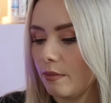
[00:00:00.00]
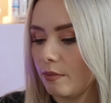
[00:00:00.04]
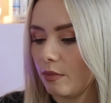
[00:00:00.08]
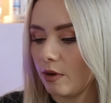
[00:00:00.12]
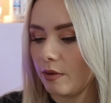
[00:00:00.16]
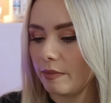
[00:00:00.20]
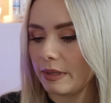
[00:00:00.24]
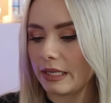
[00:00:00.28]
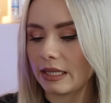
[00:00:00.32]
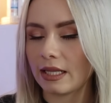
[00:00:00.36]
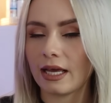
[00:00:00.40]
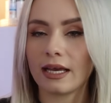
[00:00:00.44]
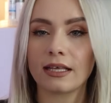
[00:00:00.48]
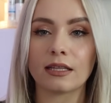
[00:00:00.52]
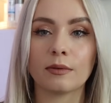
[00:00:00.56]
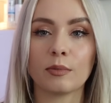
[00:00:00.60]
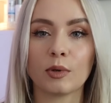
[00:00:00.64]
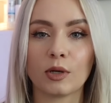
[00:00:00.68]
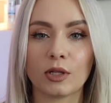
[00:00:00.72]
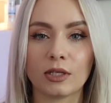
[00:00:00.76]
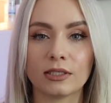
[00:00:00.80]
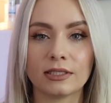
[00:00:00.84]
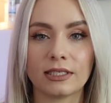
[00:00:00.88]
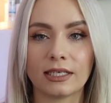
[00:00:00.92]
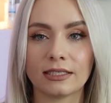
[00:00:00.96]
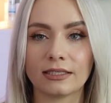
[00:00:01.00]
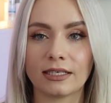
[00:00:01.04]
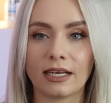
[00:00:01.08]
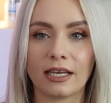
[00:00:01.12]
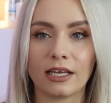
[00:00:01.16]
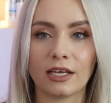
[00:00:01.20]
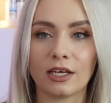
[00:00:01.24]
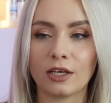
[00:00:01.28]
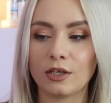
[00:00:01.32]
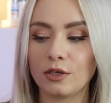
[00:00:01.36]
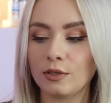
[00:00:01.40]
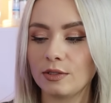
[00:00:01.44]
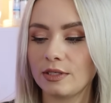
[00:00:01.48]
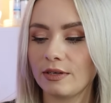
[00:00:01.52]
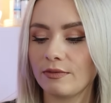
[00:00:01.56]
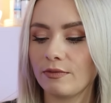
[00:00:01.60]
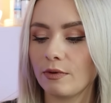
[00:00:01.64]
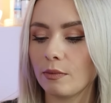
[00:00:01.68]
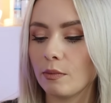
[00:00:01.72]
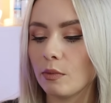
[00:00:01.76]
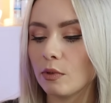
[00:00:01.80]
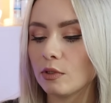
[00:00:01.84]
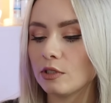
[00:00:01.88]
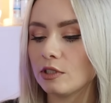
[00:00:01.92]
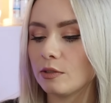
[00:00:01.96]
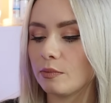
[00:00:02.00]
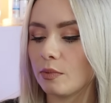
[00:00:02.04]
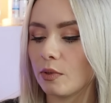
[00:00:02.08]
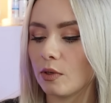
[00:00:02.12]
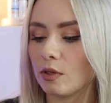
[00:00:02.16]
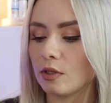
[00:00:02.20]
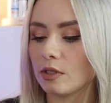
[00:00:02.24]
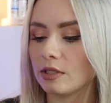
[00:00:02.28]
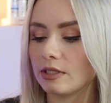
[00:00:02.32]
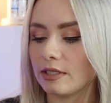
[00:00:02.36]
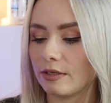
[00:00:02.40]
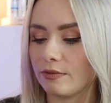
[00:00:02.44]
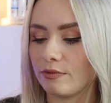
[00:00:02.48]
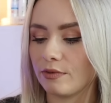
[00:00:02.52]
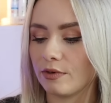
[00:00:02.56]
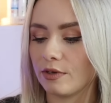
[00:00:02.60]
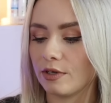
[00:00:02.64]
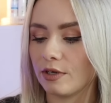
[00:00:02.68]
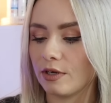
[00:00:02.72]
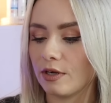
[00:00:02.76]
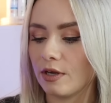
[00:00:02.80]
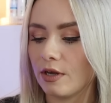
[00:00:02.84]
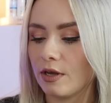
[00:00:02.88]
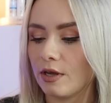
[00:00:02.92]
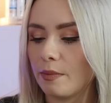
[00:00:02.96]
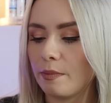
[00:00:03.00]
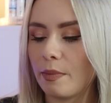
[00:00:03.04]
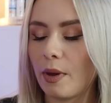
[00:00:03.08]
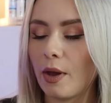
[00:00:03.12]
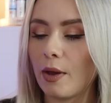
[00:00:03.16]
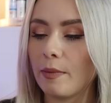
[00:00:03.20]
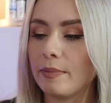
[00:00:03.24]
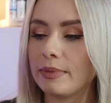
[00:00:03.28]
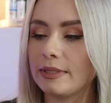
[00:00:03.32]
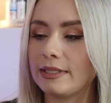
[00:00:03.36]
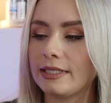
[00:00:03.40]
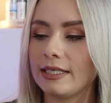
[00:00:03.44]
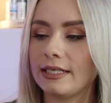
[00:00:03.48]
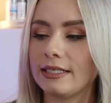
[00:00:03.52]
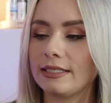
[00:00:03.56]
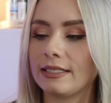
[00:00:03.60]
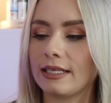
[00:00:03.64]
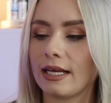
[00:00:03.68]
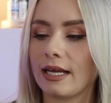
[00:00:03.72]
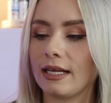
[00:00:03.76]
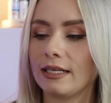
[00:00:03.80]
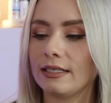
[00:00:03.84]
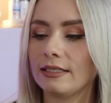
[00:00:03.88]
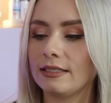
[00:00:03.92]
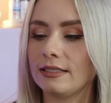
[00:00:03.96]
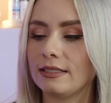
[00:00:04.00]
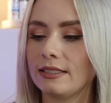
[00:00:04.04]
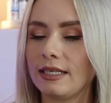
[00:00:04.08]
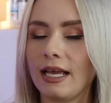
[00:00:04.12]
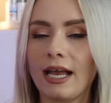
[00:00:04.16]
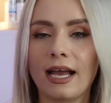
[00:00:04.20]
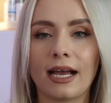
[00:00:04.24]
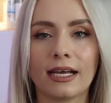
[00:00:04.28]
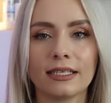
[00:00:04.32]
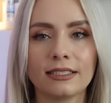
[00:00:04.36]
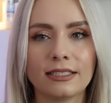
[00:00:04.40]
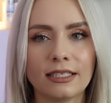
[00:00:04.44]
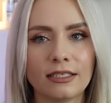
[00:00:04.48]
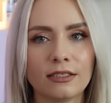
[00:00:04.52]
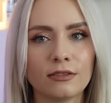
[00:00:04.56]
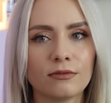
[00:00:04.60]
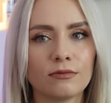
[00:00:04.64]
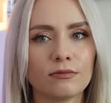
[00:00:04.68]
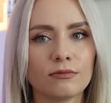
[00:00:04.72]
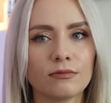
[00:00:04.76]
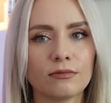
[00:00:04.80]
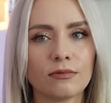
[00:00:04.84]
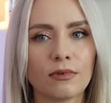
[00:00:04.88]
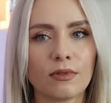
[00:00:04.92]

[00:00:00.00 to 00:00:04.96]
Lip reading: but I mean, like the booklet says there, you can use it for multiple different purposes, and yeah, I didn't